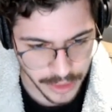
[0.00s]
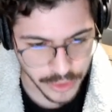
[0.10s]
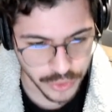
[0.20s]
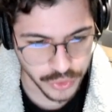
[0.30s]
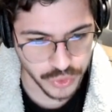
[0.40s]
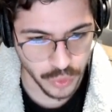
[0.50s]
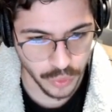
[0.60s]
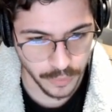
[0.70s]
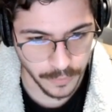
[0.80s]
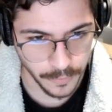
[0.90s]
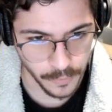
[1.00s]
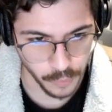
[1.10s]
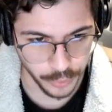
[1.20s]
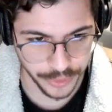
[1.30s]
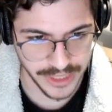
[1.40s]
So
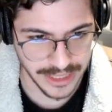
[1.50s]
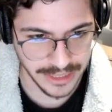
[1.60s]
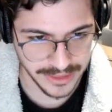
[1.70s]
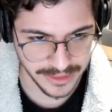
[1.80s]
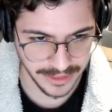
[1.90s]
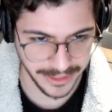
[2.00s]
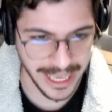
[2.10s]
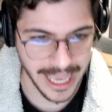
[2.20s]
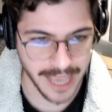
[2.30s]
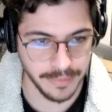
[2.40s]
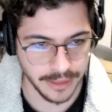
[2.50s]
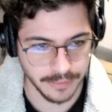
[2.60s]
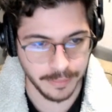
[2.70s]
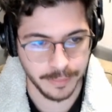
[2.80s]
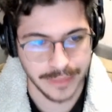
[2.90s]
we're seeing that this is a
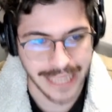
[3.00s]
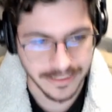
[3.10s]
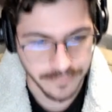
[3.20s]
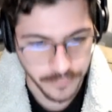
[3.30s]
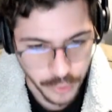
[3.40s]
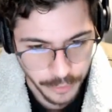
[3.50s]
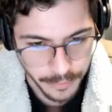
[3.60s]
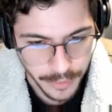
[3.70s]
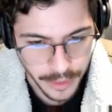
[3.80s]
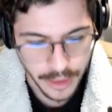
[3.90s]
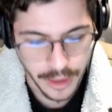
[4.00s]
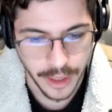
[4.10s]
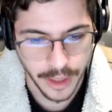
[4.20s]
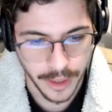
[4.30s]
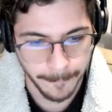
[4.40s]
gaming platform.
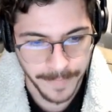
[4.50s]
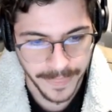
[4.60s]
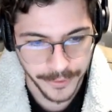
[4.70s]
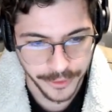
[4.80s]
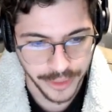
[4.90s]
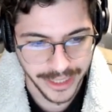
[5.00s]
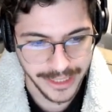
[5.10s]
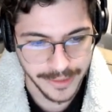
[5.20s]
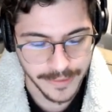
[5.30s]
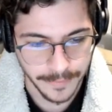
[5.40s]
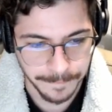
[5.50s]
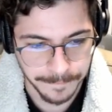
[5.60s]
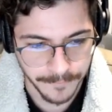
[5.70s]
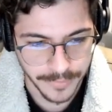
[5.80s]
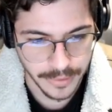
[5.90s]
They're
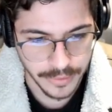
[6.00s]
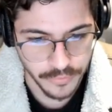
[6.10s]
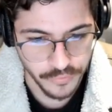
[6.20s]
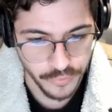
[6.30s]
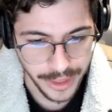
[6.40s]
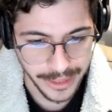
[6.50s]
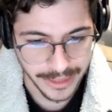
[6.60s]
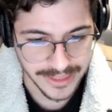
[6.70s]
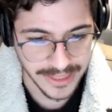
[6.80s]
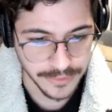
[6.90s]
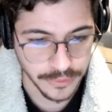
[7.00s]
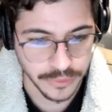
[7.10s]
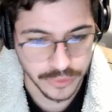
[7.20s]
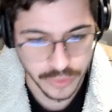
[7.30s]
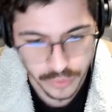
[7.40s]
creating really
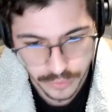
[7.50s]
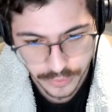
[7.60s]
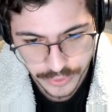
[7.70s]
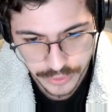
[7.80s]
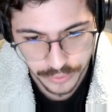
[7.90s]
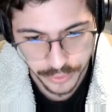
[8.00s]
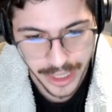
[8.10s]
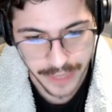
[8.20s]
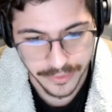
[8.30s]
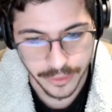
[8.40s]
accessible tools to create